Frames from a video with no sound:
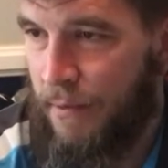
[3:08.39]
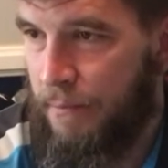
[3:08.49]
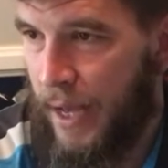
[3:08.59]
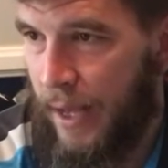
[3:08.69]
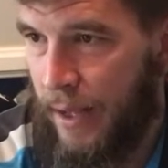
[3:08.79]

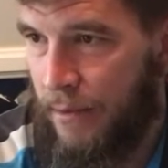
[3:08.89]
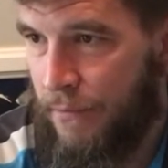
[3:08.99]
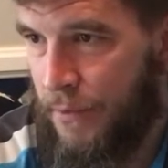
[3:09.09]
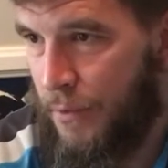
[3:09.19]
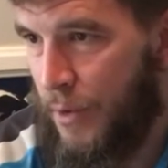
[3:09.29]
bang
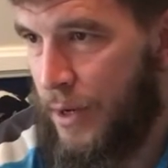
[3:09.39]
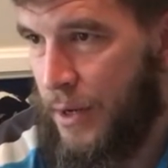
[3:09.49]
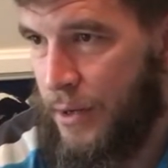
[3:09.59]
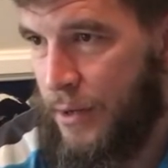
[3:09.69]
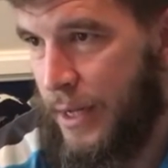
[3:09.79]
for
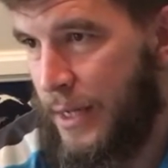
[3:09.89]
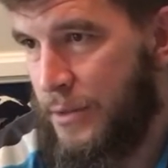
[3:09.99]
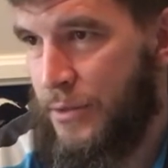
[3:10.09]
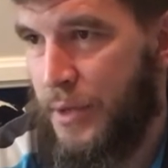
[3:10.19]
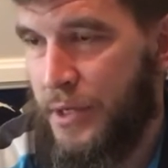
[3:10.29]
100 and
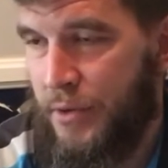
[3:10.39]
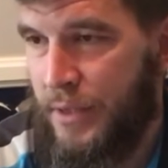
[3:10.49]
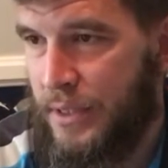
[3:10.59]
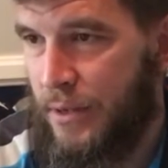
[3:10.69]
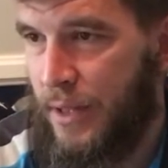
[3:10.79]
200,
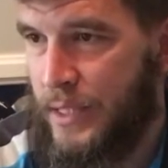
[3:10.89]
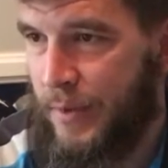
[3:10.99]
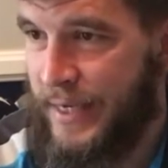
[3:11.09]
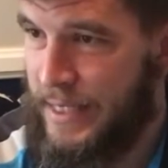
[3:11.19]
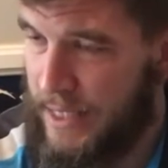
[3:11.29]
so that's
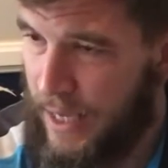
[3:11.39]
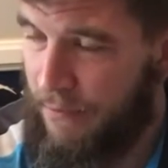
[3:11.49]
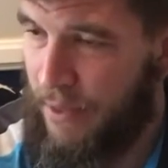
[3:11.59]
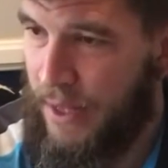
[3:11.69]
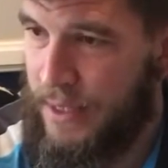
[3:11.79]
why I
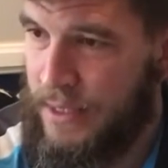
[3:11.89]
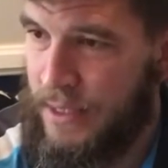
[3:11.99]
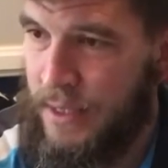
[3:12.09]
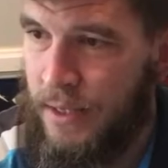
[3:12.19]
saved this.